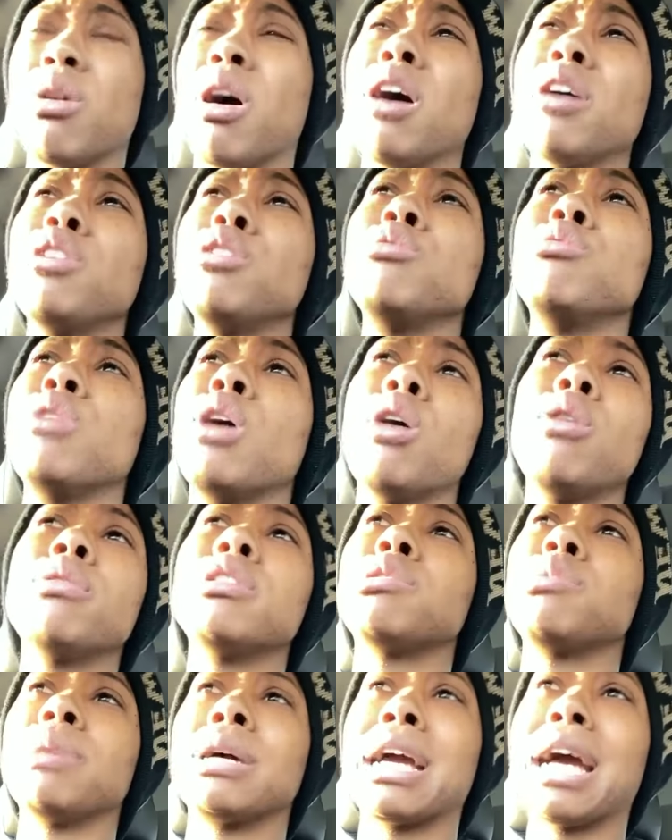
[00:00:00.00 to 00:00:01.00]
All you know
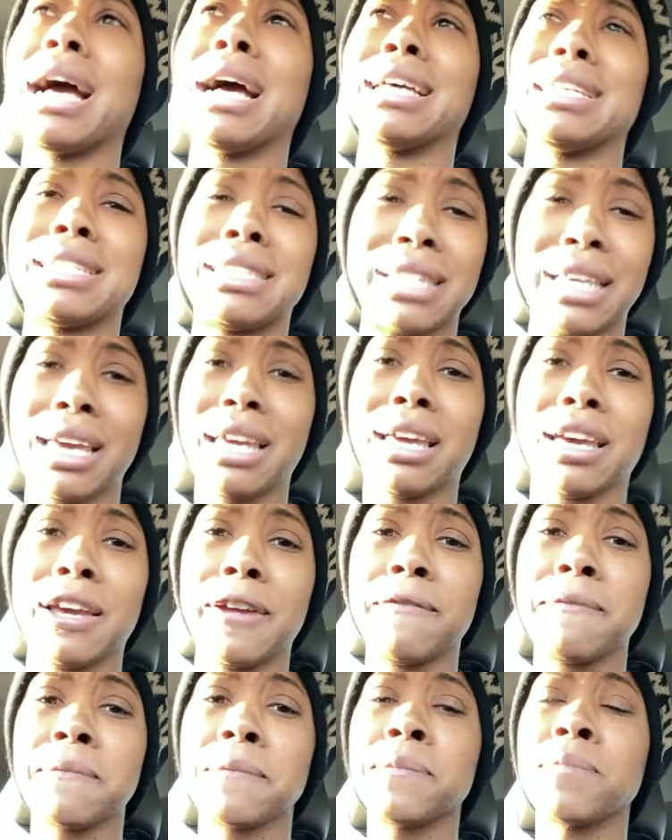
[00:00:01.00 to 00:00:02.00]
is what God
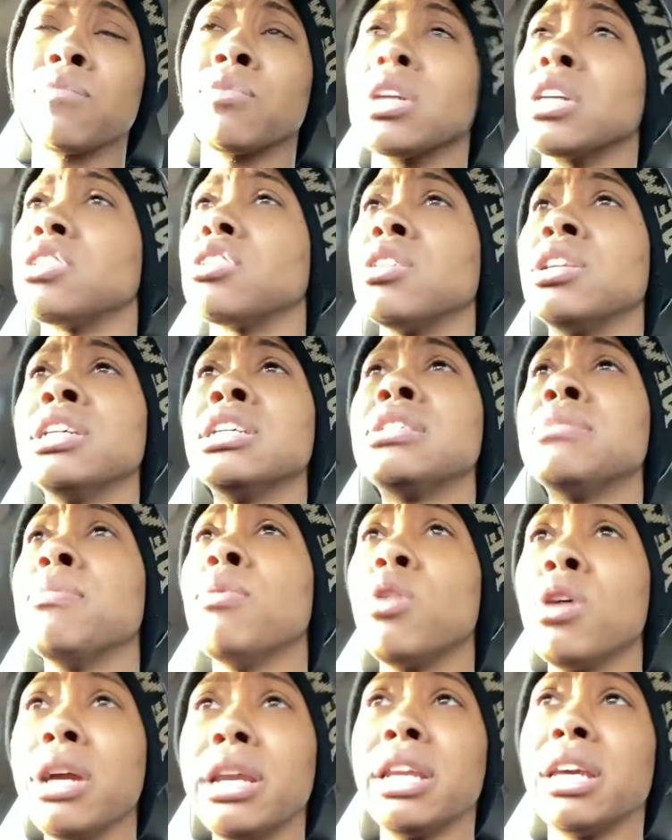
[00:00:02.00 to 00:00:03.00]
said. So this
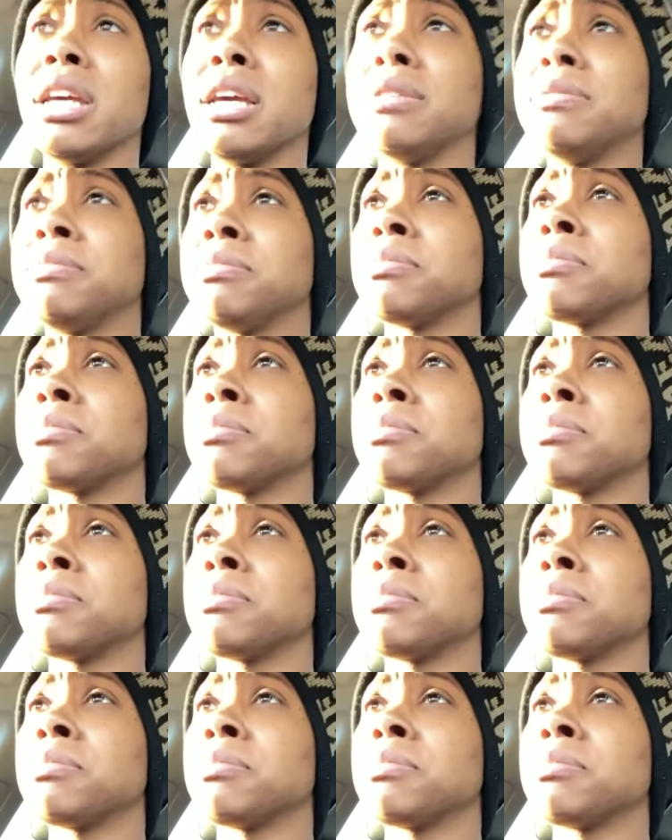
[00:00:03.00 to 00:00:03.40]
morning,